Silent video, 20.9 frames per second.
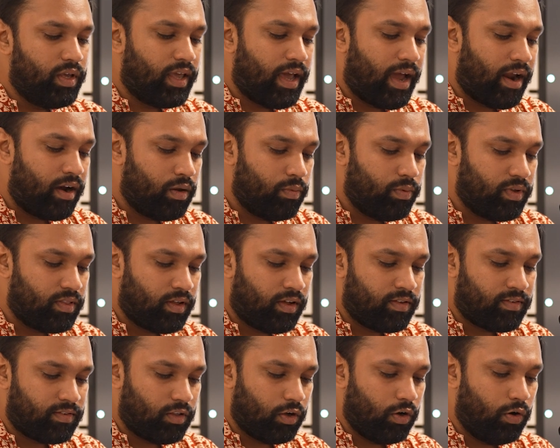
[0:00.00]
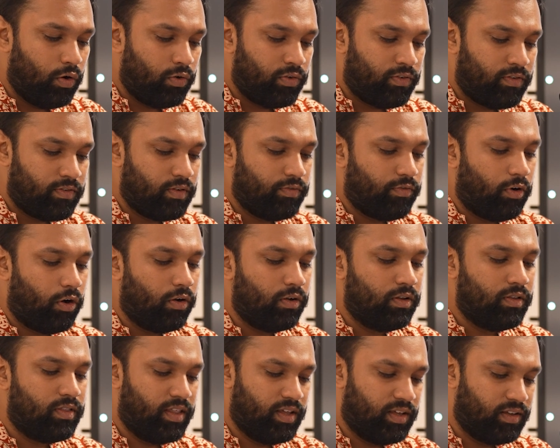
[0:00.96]
carry with us the ghosts of
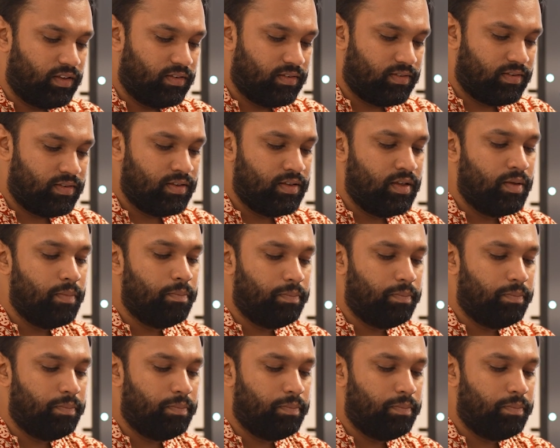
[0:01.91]
all things,